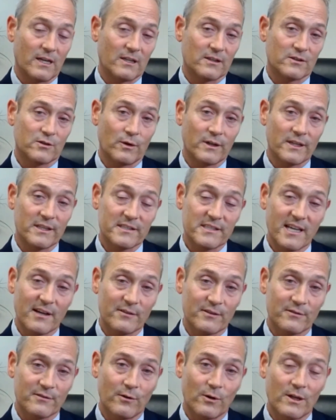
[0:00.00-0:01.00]

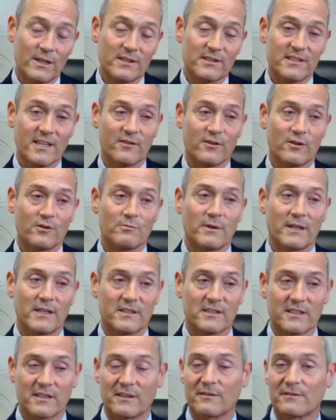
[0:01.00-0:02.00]
2747, but
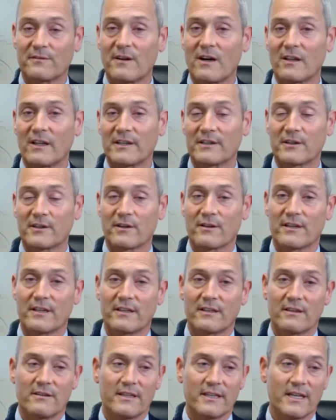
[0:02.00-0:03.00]
it's going to fall under
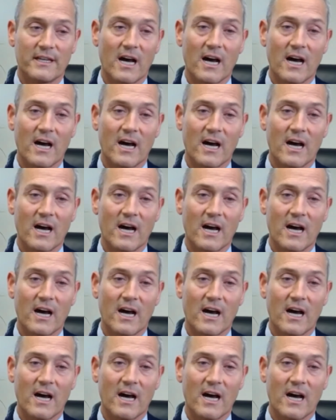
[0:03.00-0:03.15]
the